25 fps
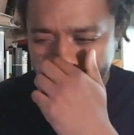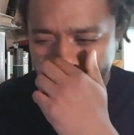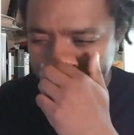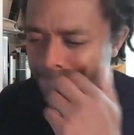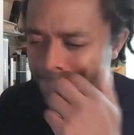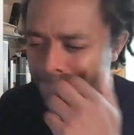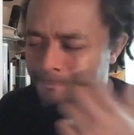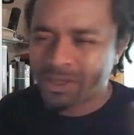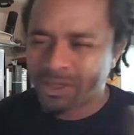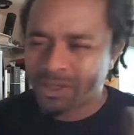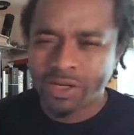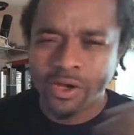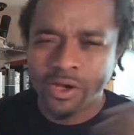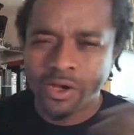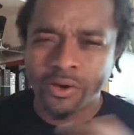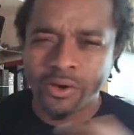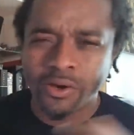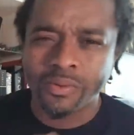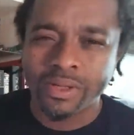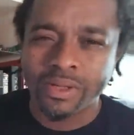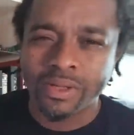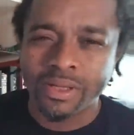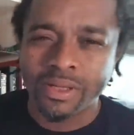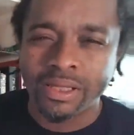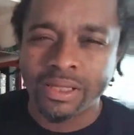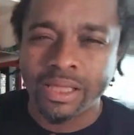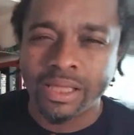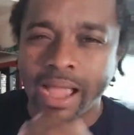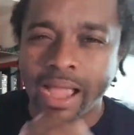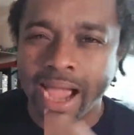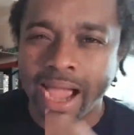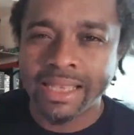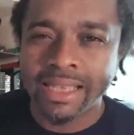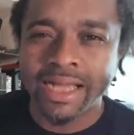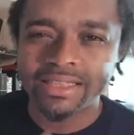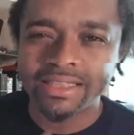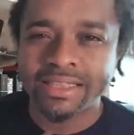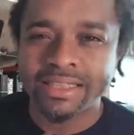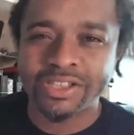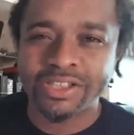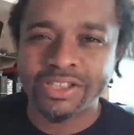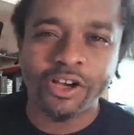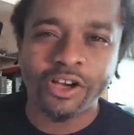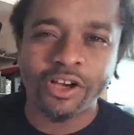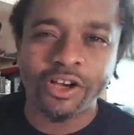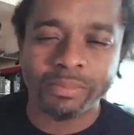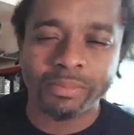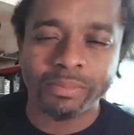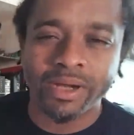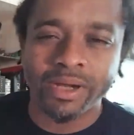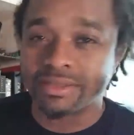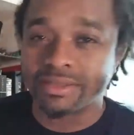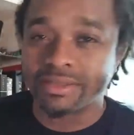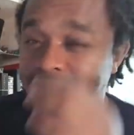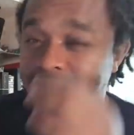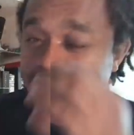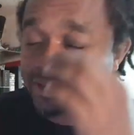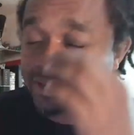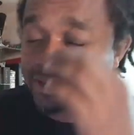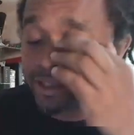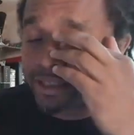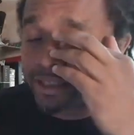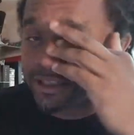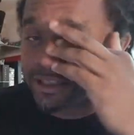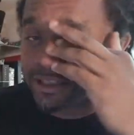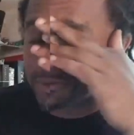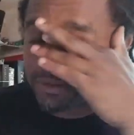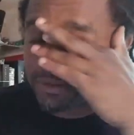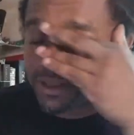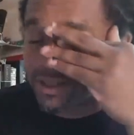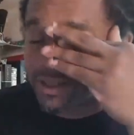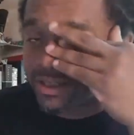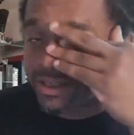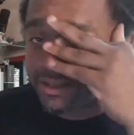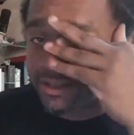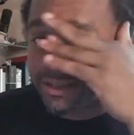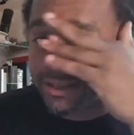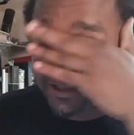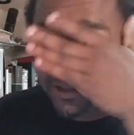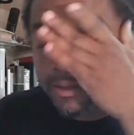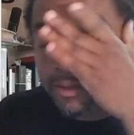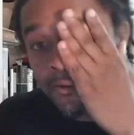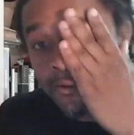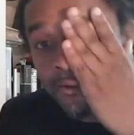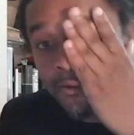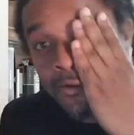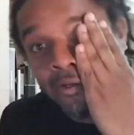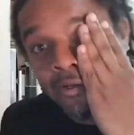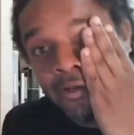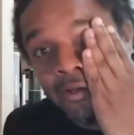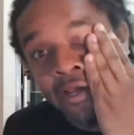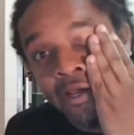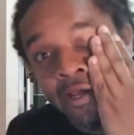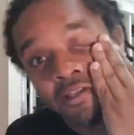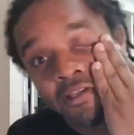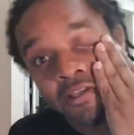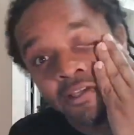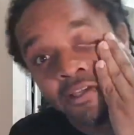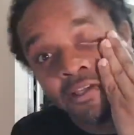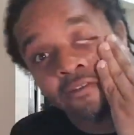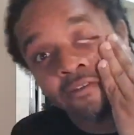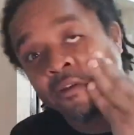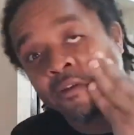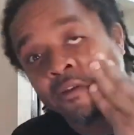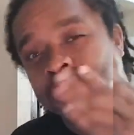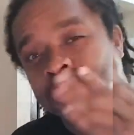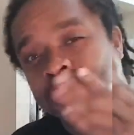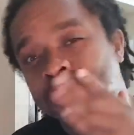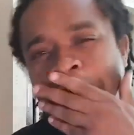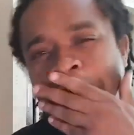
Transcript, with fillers: You know, I like to talk about these things because it kind of gives us